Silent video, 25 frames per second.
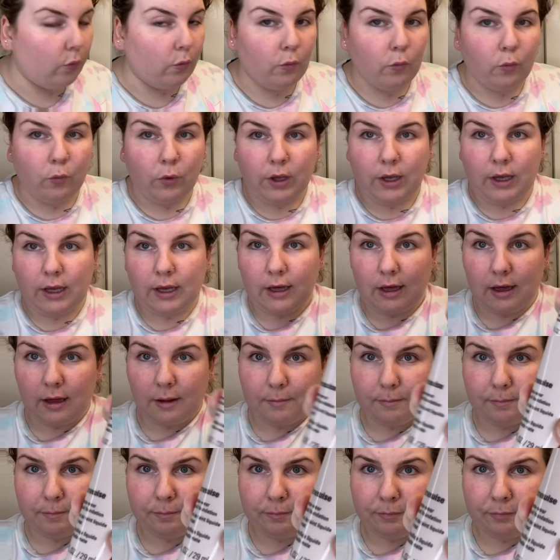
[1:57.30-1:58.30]
we,
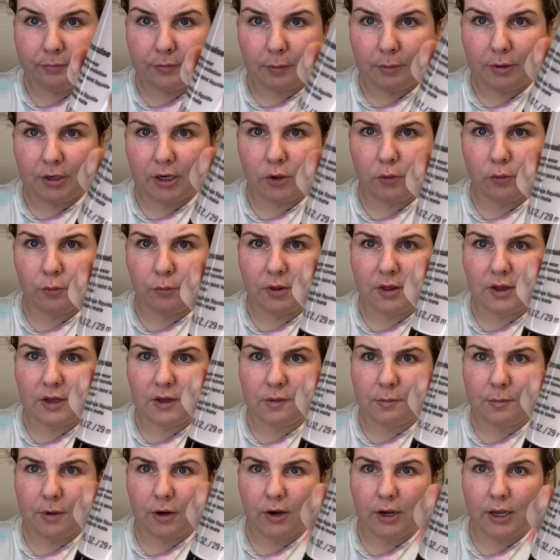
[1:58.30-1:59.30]
um, I'm gonna go in with this
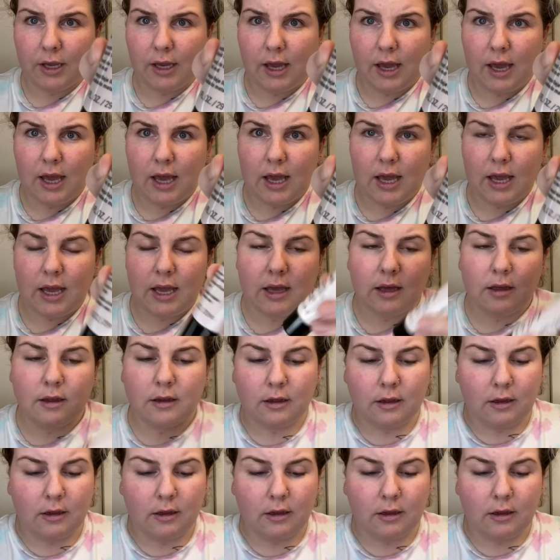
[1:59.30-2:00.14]
Mary Kay